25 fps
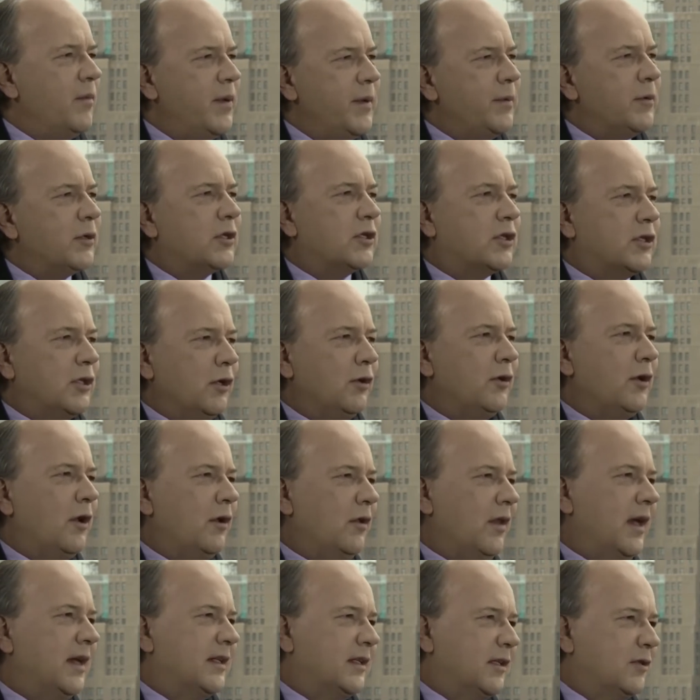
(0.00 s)
people still
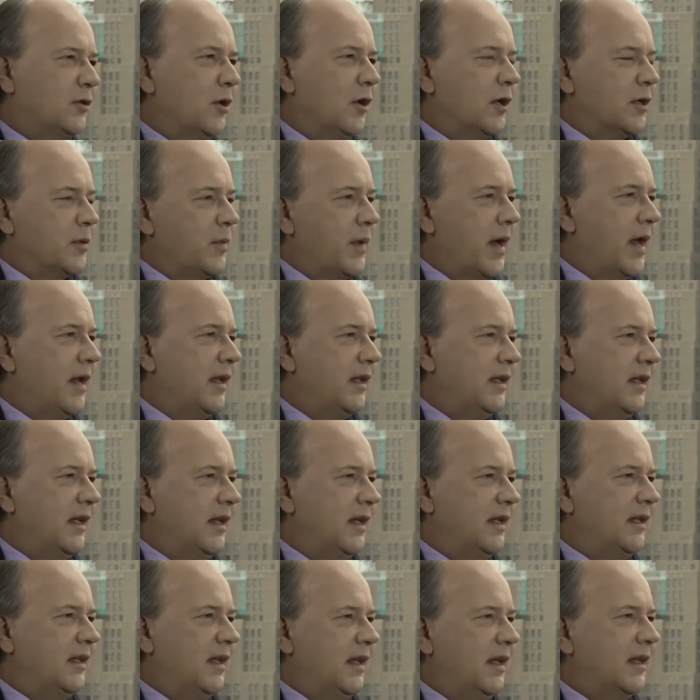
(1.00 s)
don't like to talk about it
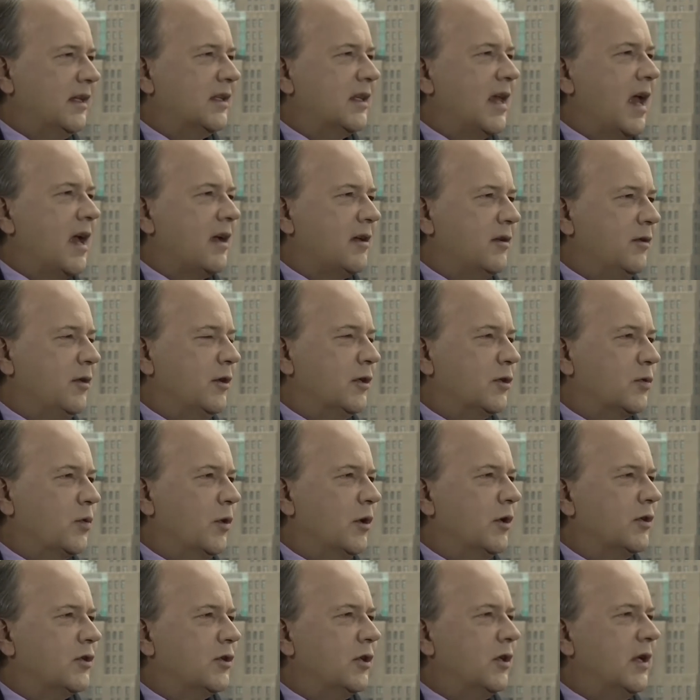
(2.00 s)
in exactly those
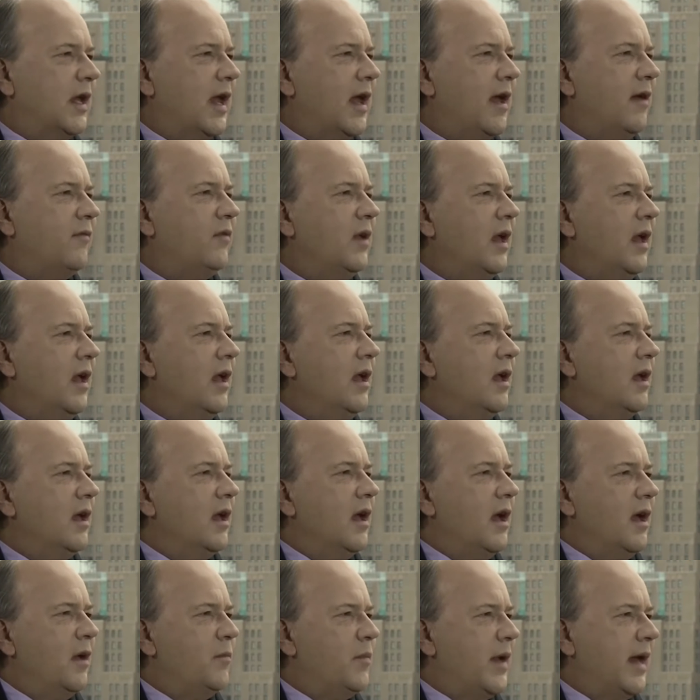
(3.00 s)
words. So you have
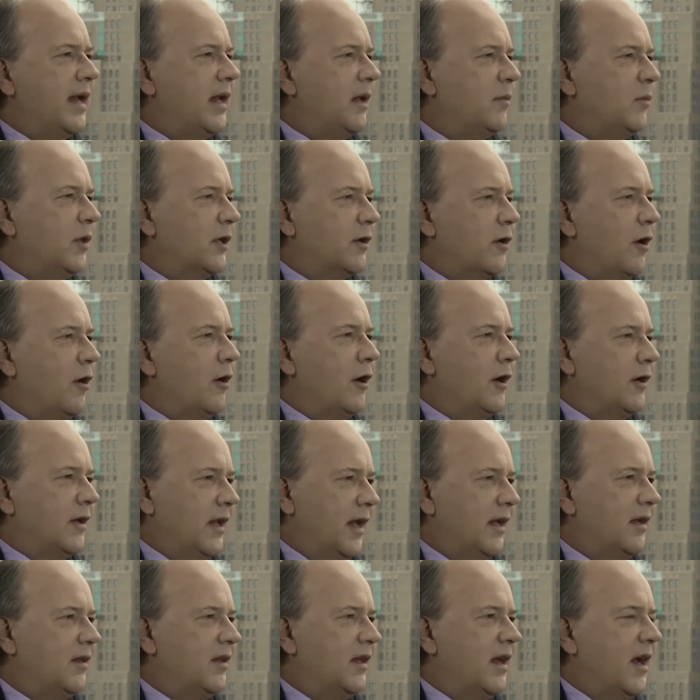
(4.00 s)
Madame Lagarde,
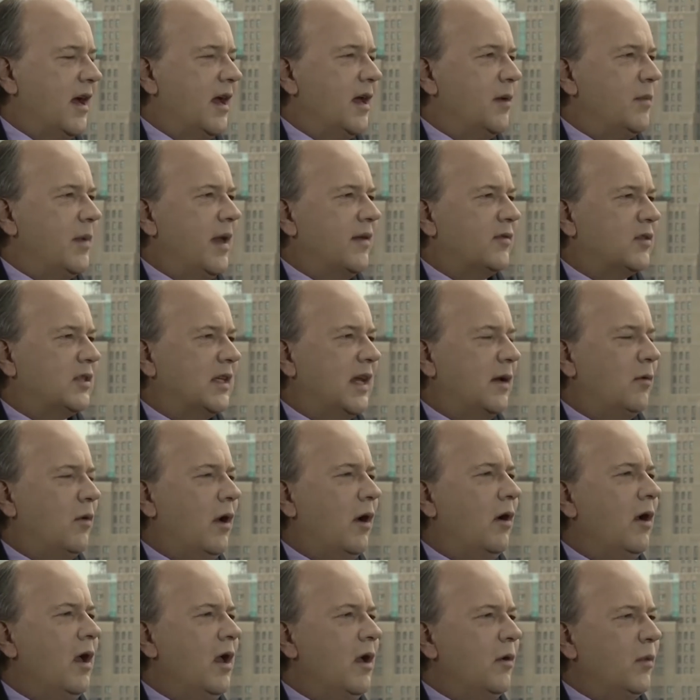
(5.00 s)
head of the IMF, saying,
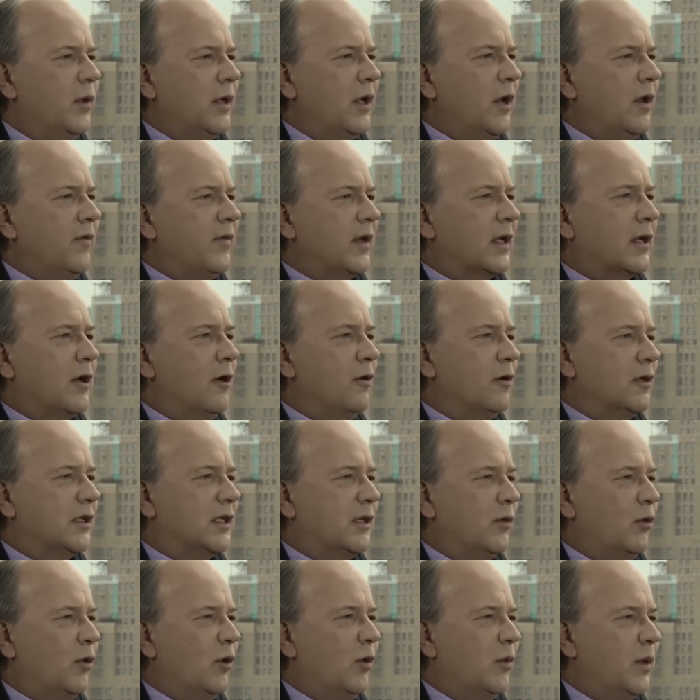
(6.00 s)
well, we don't have a
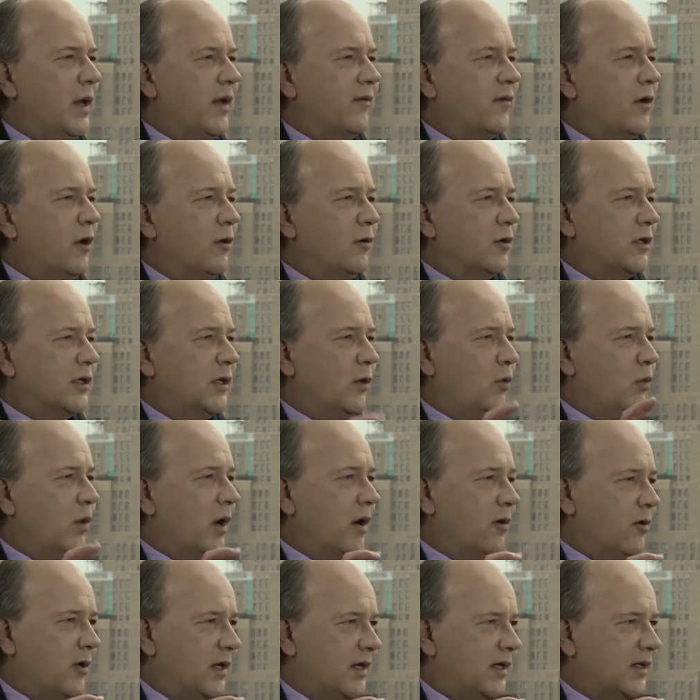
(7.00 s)
currency war, we have currency
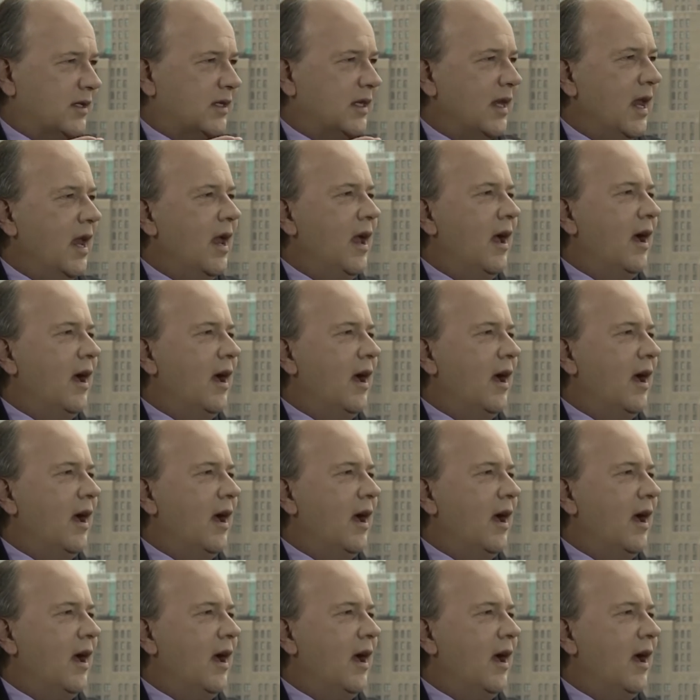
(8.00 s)
worries.